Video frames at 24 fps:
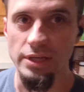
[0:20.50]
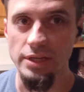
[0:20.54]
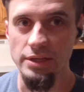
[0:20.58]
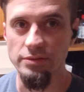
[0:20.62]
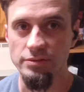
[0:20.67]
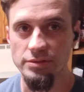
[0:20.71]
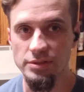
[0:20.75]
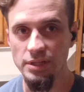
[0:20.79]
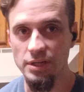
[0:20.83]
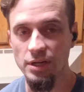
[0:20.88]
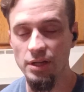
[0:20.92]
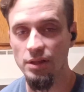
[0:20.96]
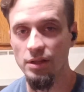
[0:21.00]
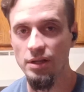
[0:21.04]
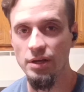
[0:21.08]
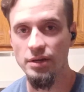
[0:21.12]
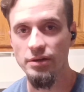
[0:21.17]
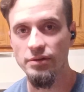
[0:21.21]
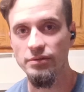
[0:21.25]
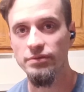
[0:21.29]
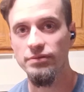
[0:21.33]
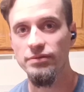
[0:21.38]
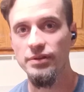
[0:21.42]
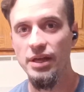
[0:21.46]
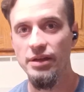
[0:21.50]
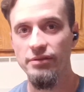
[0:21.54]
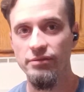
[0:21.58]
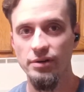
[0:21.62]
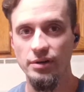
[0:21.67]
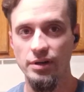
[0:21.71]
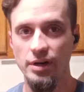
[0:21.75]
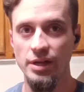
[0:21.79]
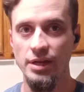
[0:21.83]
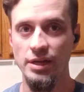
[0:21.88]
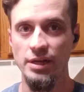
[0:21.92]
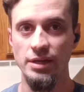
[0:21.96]
gives it a lot of
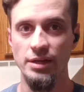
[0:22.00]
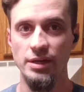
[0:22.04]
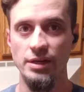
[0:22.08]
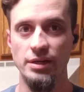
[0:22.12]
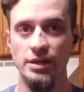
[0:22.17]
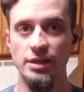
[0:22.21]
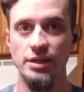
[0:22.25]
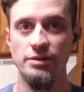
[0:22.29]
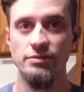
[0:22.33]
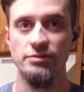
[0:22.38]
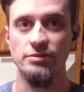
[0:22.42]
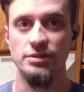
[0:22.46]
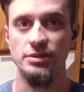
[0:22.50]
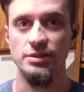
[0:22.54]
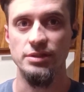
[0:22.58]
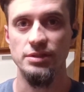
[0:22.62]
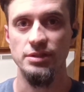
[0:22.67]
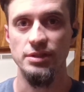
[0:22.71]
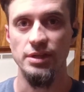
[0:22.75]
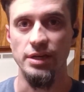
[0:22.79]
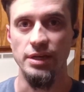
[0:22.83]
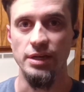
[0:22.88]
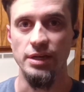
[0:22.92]
flavor and gives